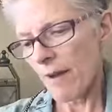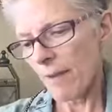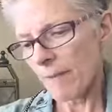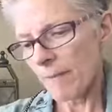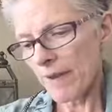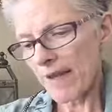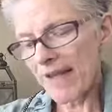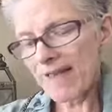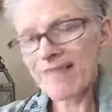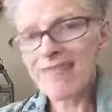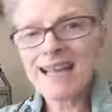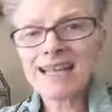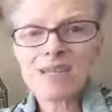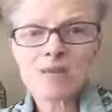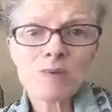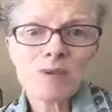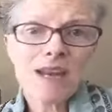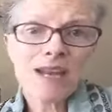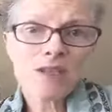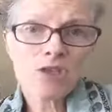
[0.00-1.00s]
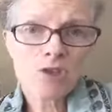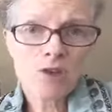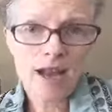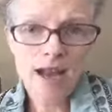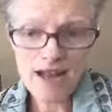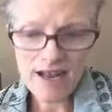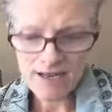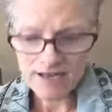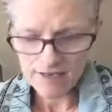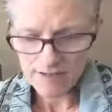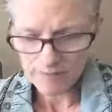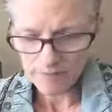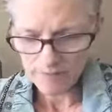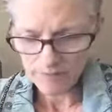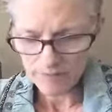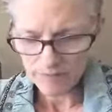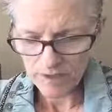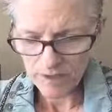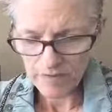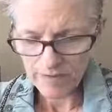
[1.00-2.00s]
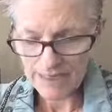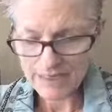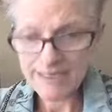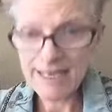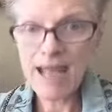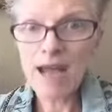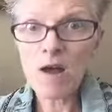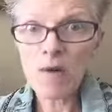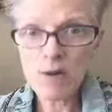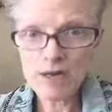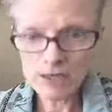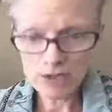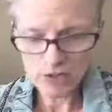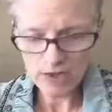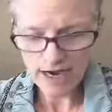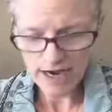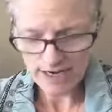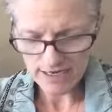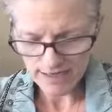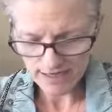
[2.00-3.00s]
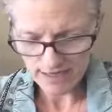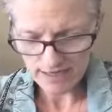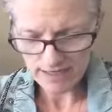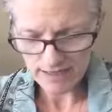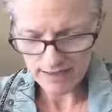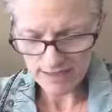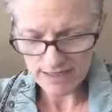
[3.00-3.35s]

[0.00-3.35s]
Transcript: But that's what I track. That's how I track it.